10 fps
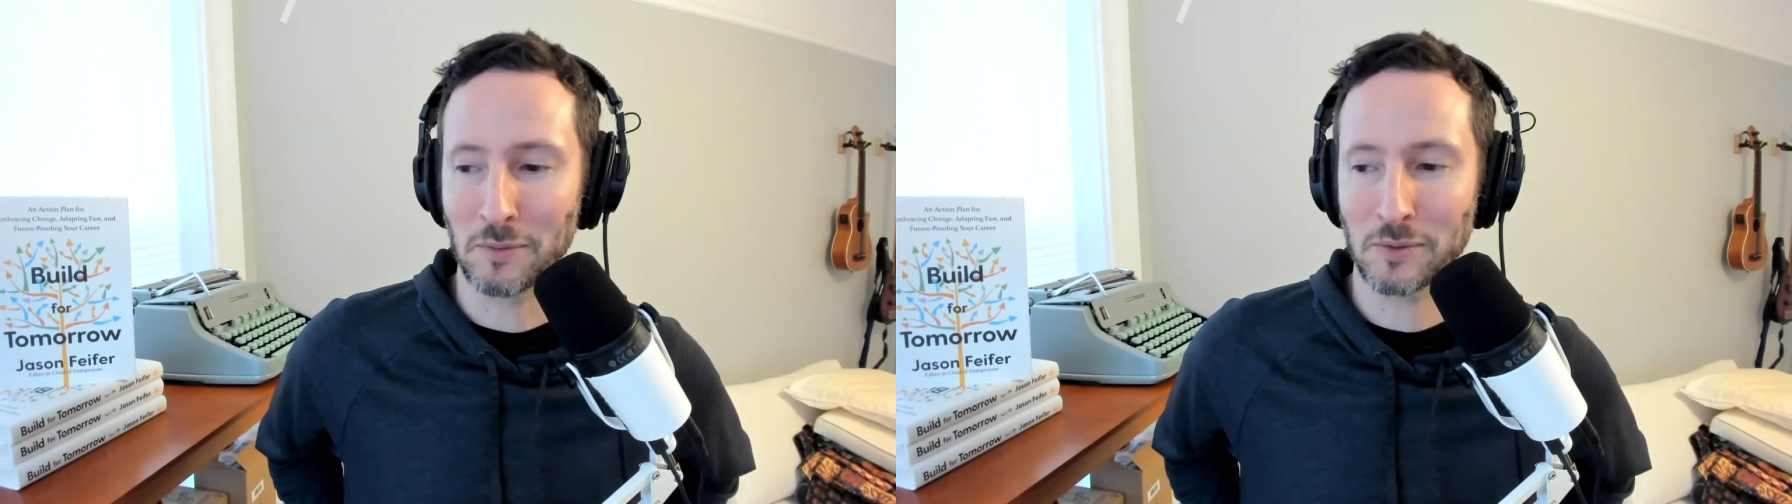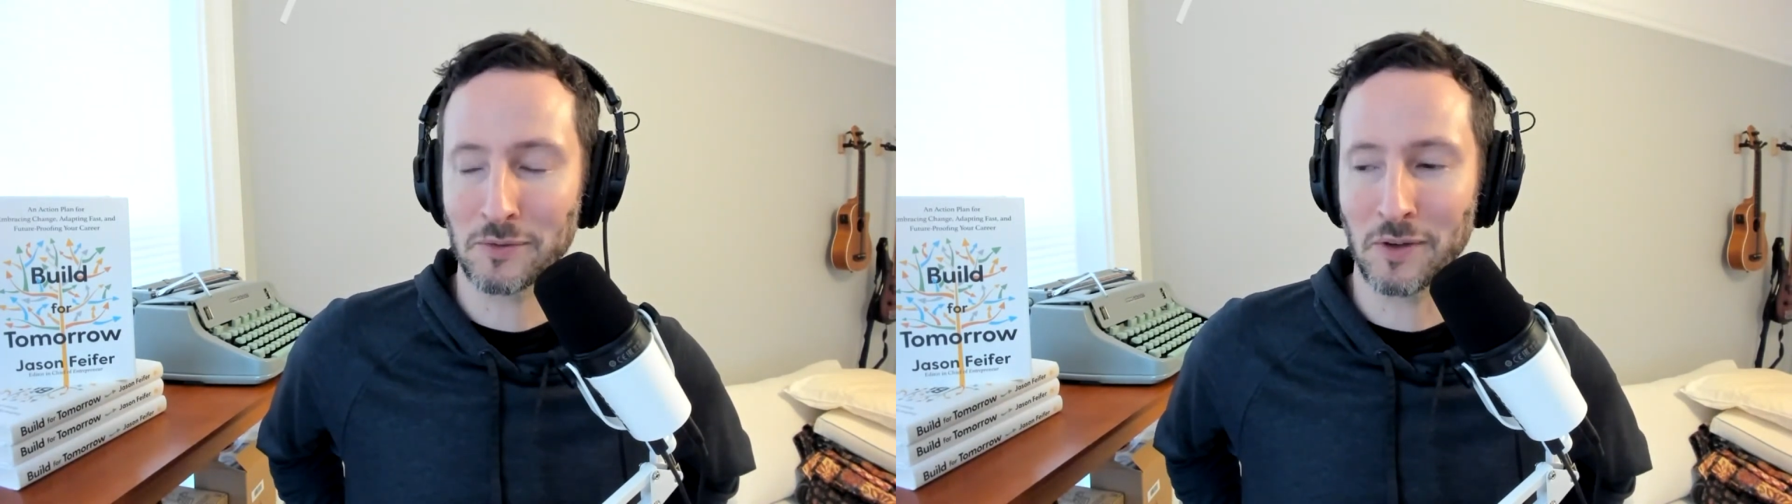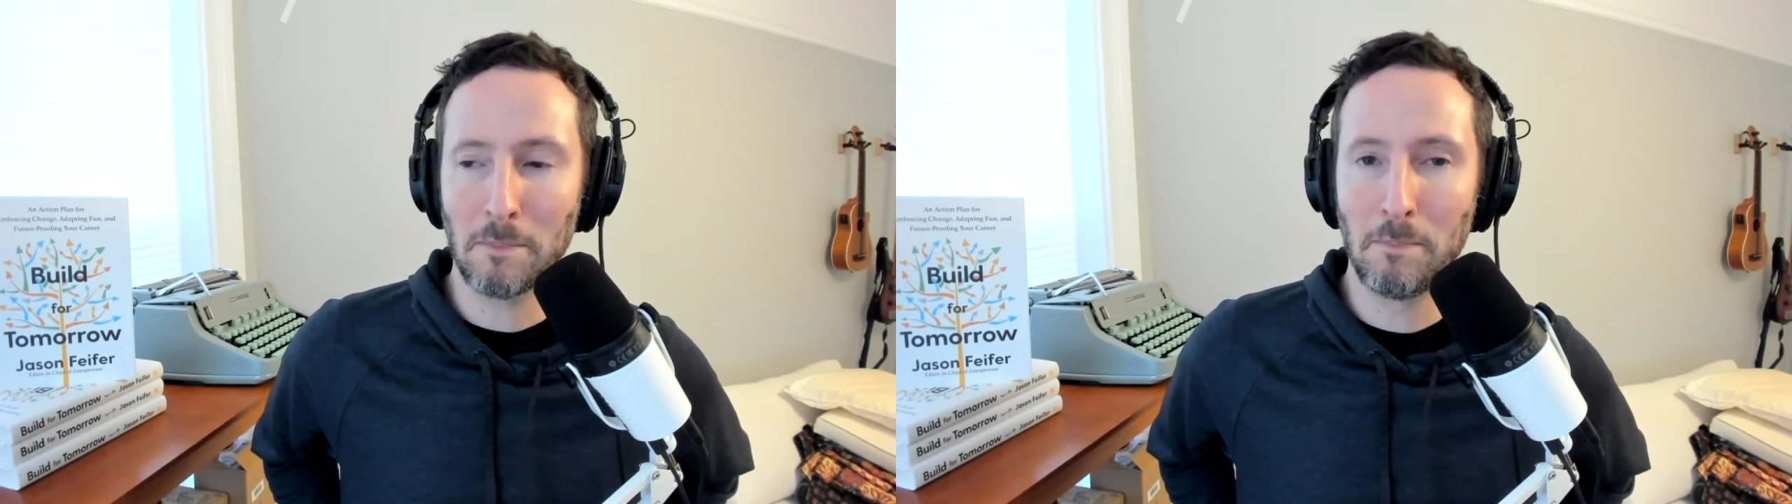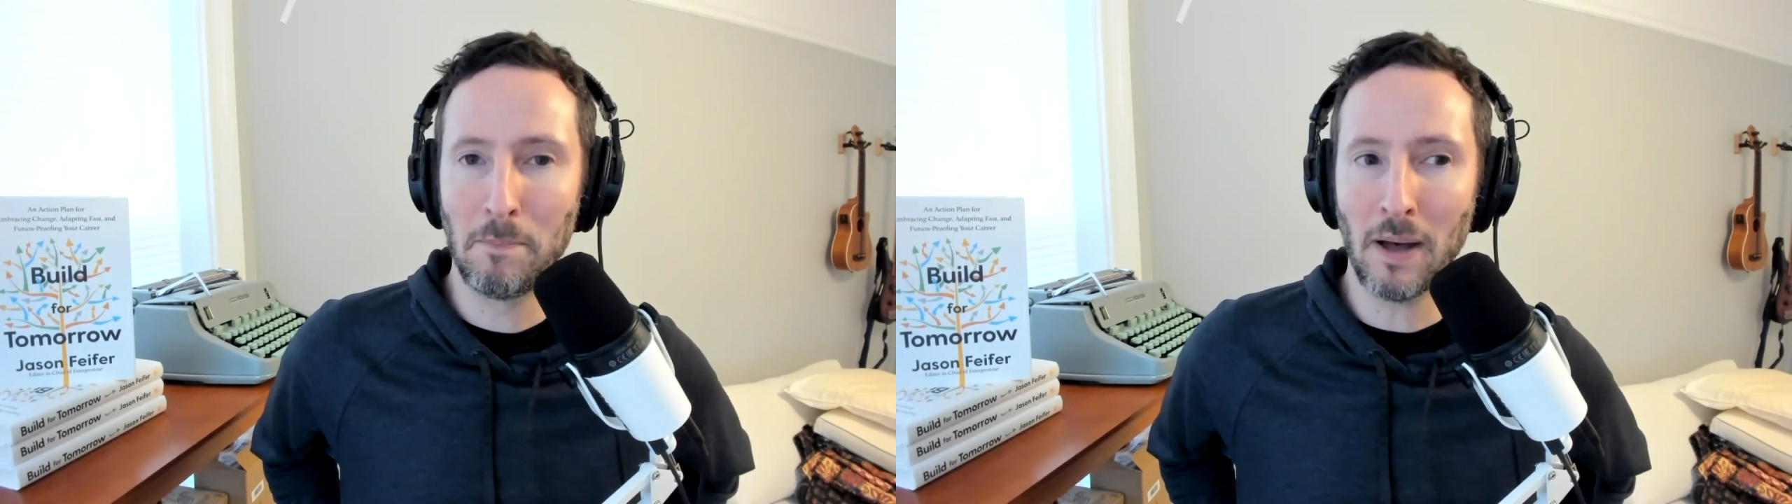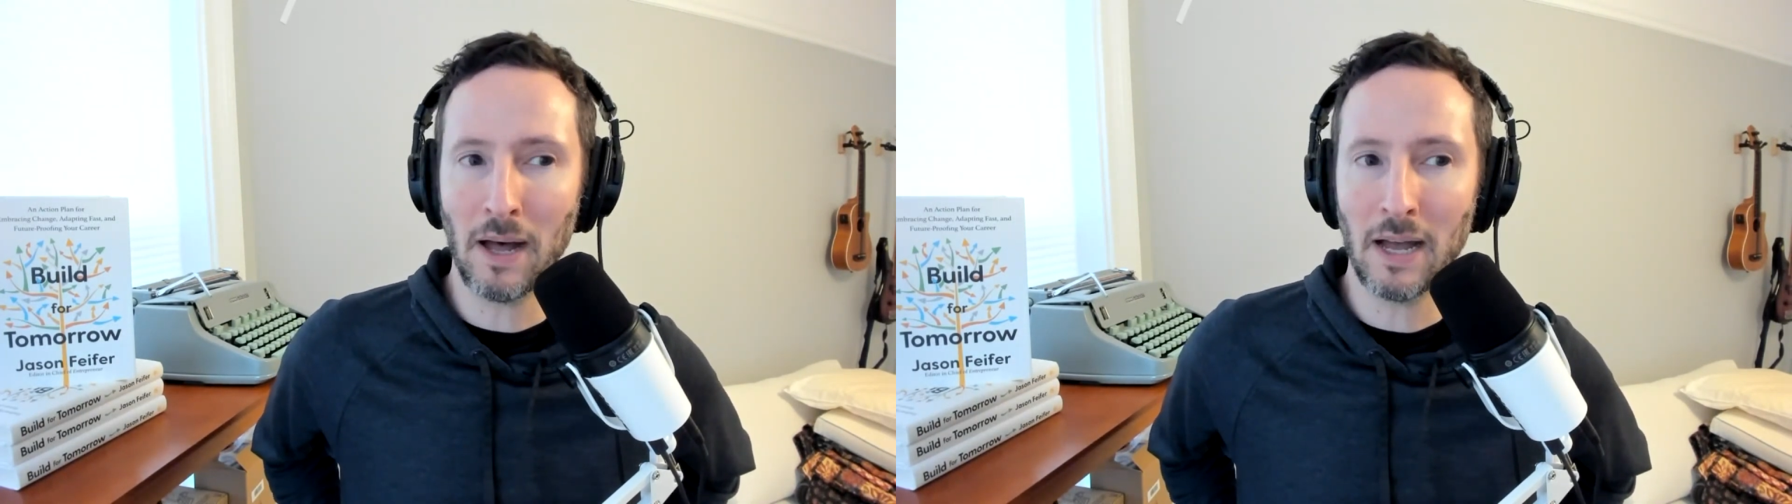which was fun.
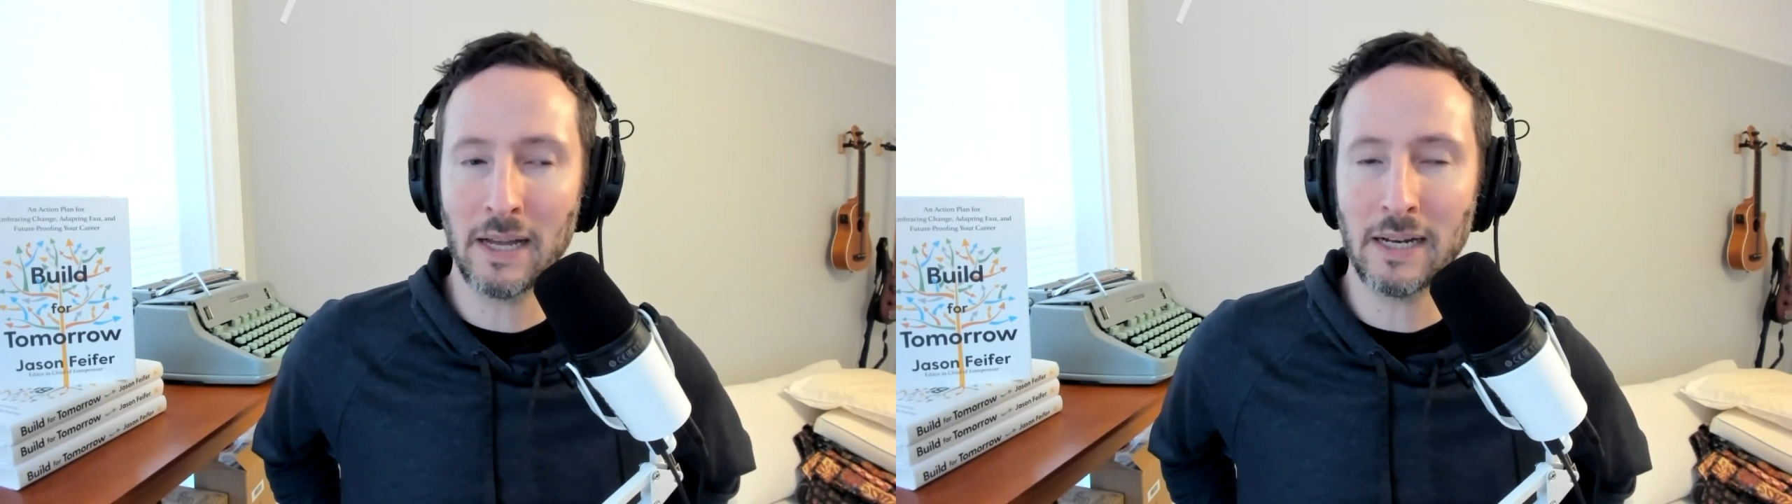But